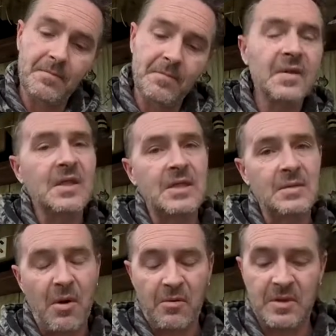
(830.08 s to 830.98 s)
This is
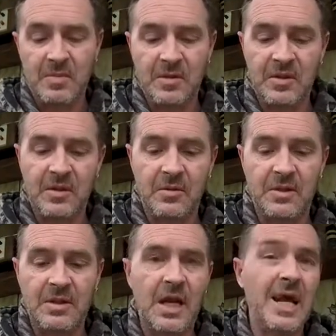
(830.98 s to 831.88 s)
my response to
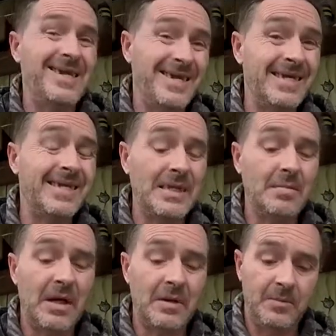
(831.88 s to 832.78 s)
Chris and his
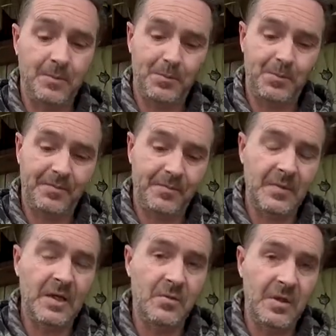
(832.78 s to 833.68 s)
email
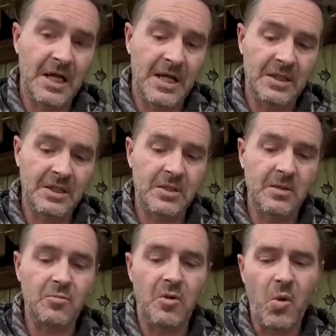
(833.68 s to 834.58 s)
in regards to
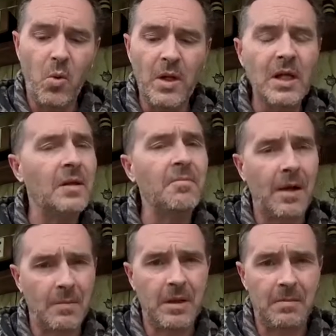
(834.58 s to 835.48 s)
recording in
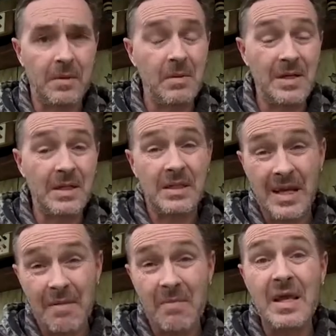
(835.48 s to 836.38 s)
public buildings,
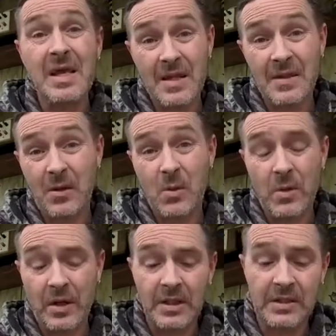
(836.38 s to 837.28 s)
namely the
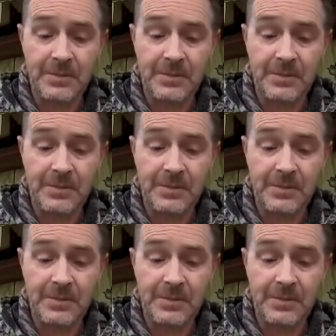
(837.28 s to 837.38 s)
courthouse.